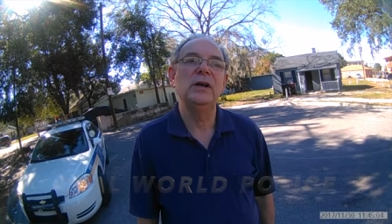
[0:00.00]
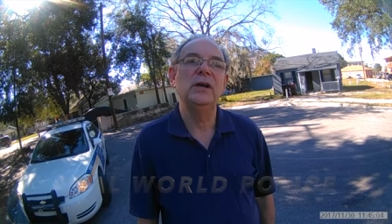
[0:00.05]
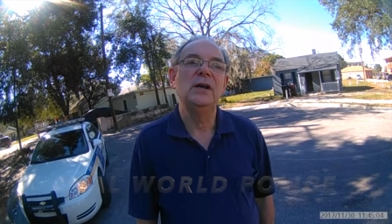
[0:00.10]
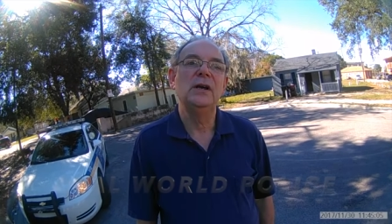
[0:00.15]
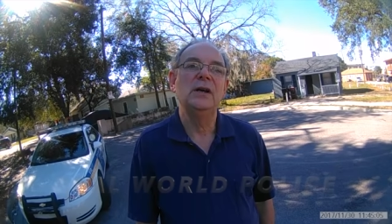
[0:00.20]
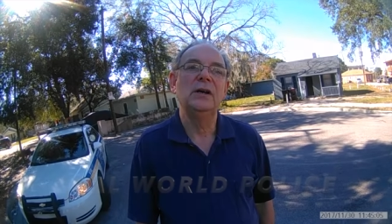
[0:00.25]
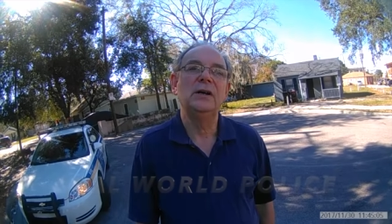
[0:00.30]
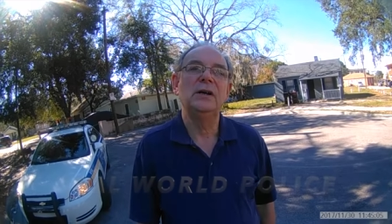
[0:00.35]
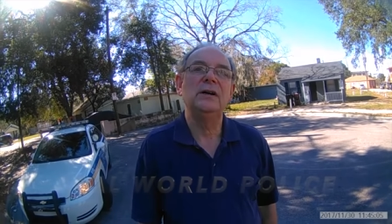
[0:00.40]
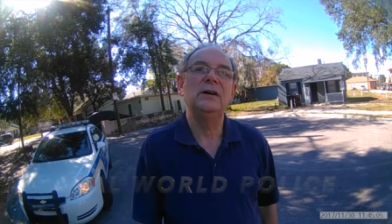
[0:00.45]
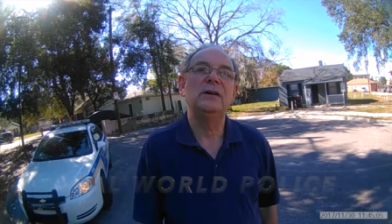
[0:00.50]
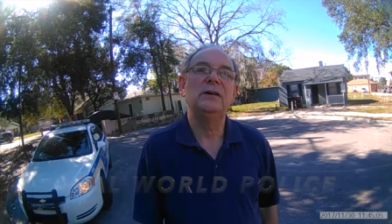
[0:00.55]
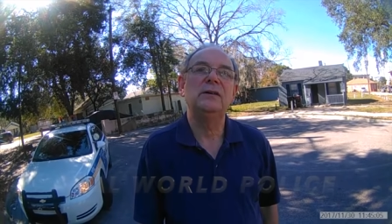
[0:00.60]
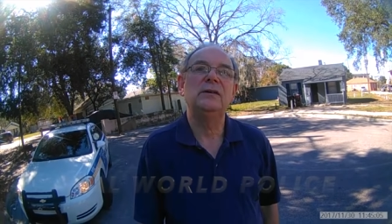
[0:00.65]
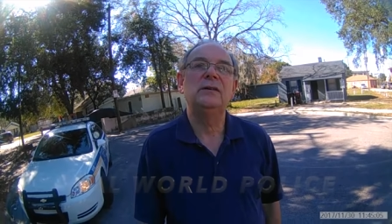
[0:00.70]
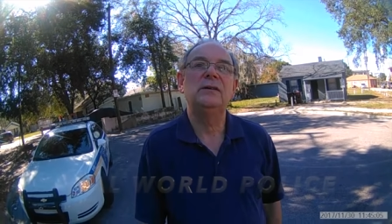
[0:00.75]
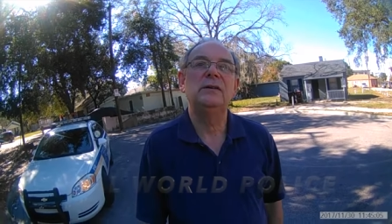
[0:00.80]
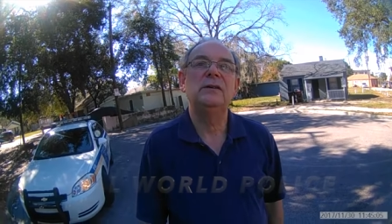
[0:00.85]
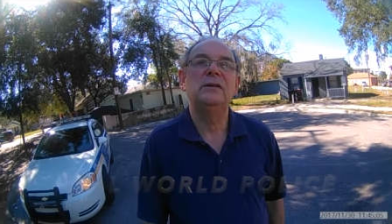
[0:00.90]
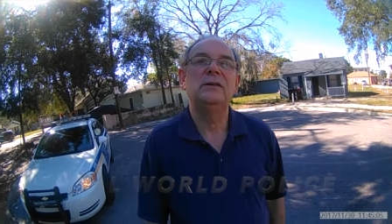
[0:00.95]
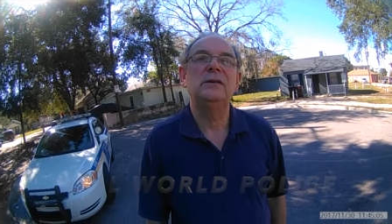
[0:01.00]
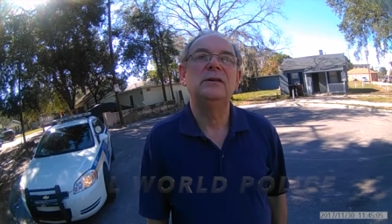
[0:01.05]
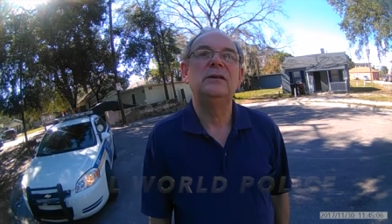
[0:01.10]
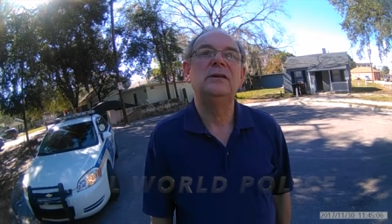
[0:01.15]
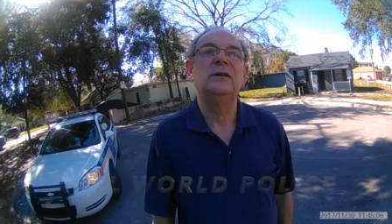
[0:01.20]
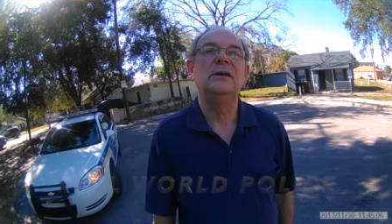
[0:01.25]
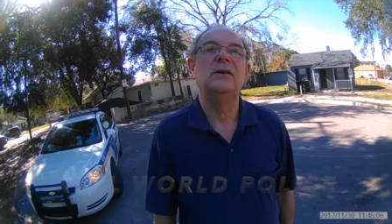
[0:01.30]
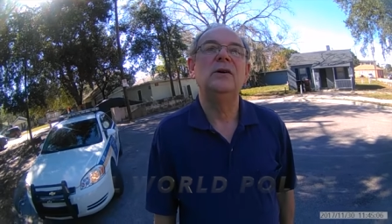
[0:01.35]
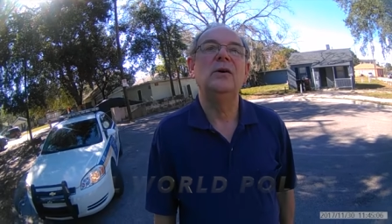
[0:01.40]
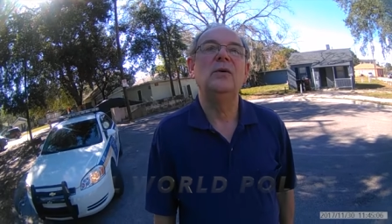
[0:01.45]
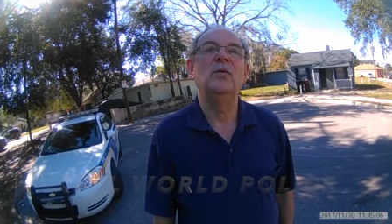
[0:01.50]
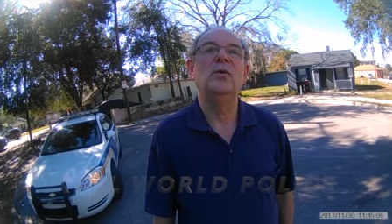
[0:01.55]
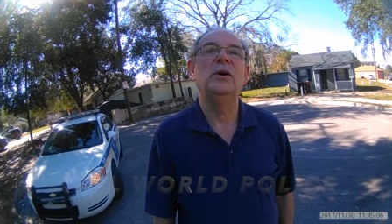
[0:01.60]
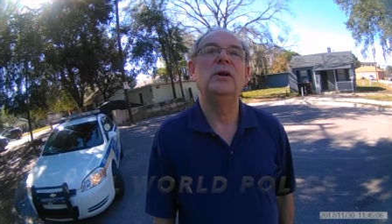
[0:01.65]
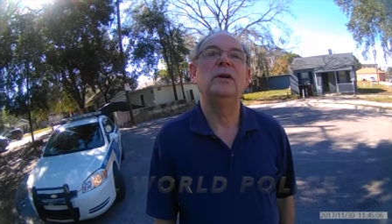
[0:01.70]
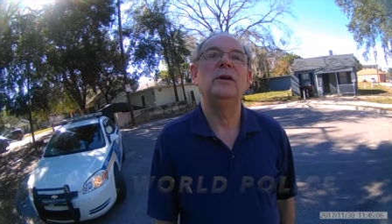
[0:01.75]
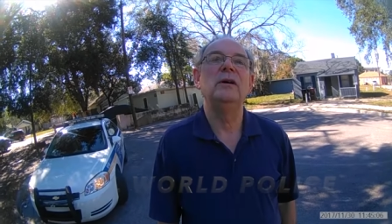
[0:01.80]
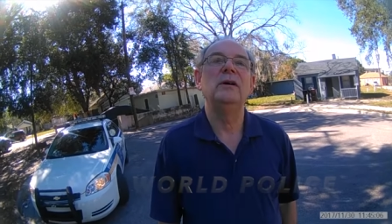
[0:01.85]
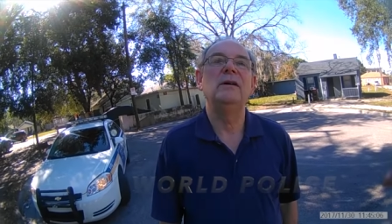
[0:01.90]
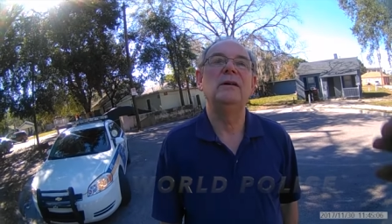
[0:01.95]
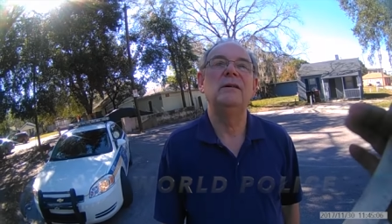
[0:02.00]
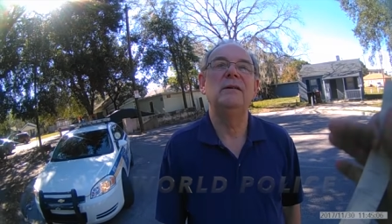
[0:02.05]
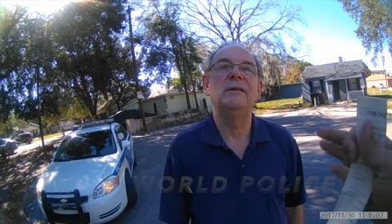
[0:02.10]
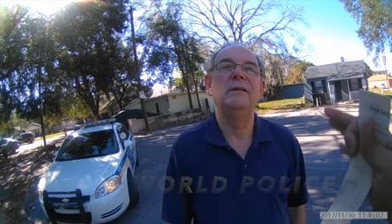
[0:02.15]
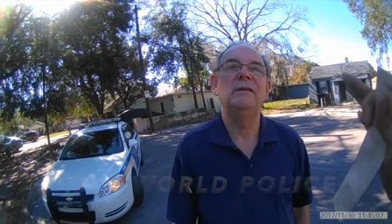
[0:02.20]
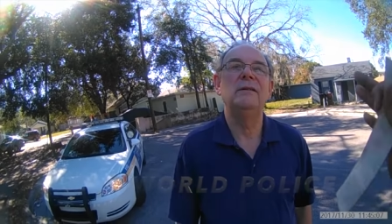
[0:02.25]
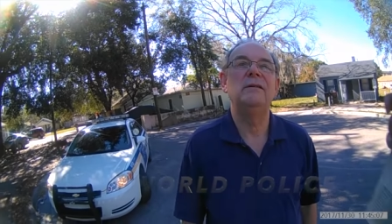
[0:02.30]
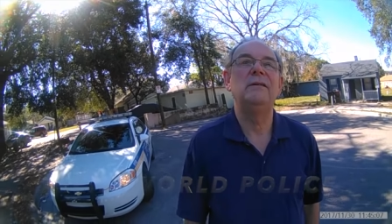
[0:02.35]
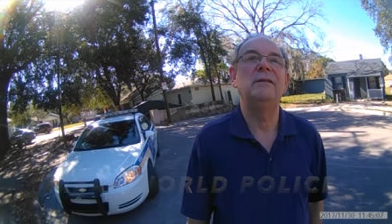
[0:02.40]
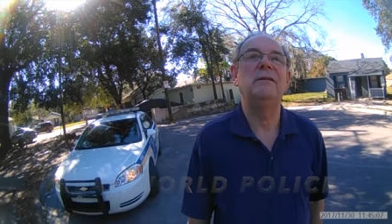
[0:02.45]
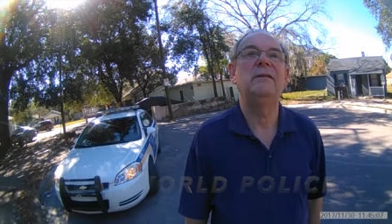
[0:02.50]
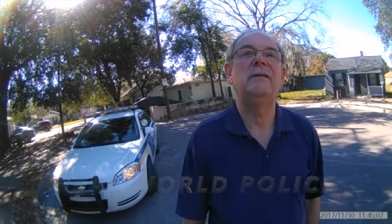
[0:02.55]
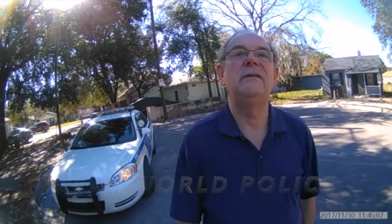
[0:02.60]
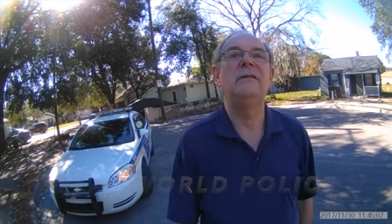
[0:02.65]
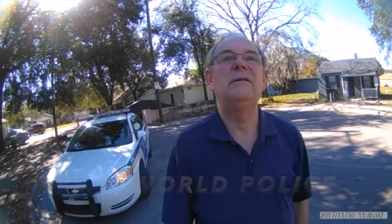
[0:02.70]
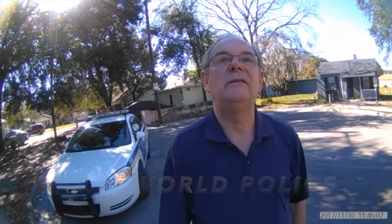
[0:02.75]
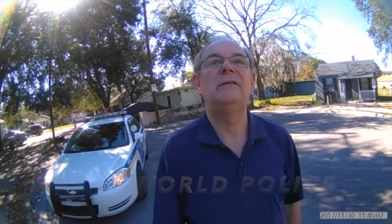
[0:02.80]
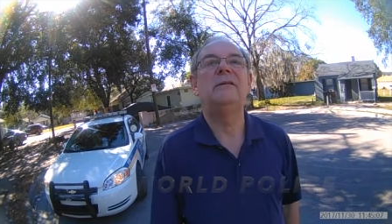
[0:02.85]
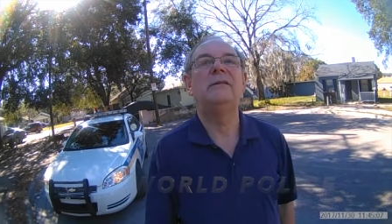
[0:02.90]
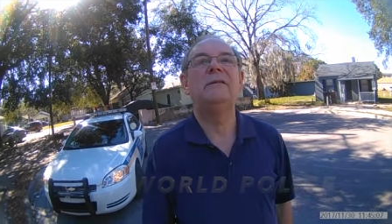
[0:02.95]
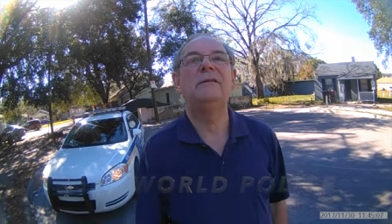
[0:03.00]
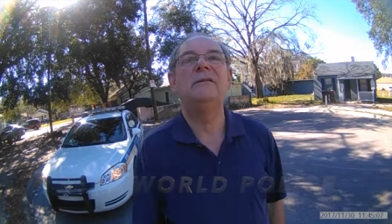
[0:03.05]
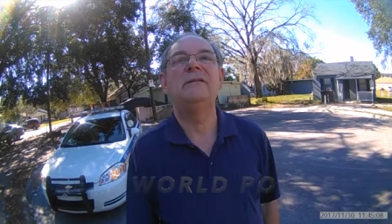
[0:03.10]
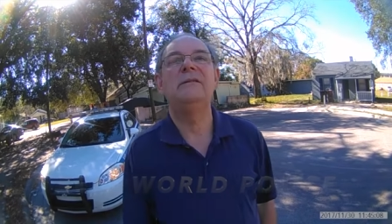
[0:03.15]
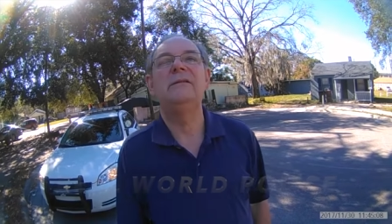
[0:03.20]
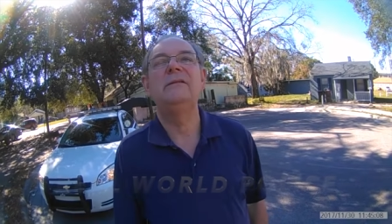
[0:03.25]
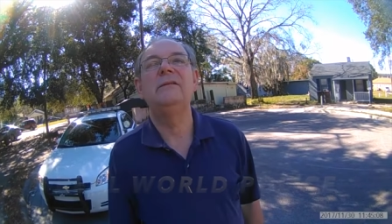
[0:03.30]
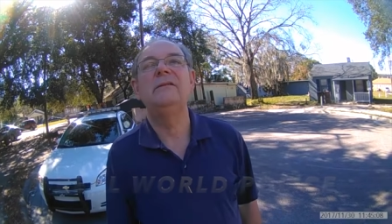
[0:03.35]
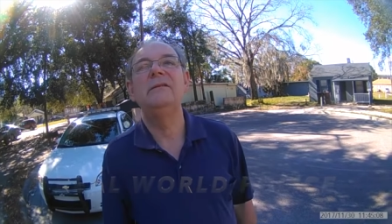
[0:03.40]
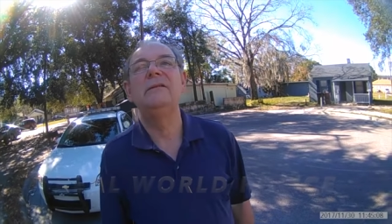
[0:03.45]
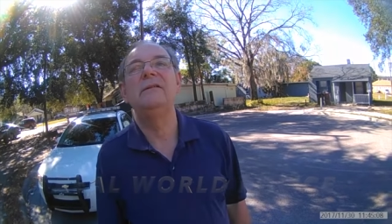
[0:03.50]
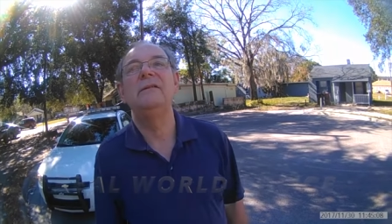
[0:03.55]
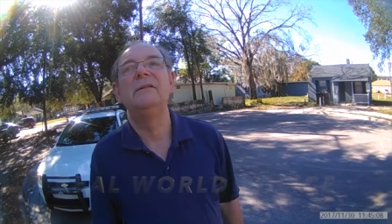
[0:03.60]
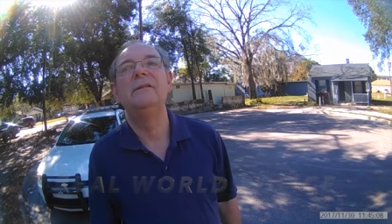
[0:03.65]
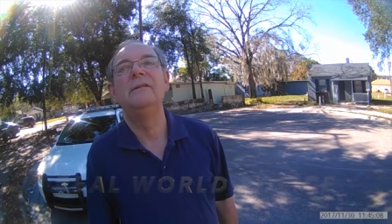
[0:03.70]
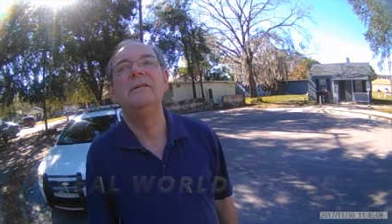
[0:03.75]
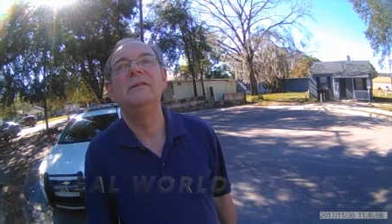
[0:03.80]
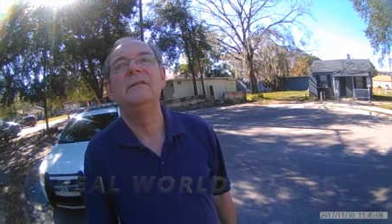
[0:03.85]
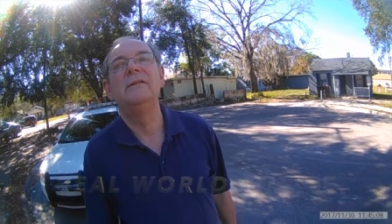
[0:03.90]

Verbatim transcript: Whenever we're available. Or if anybody sees a problem and they call us, like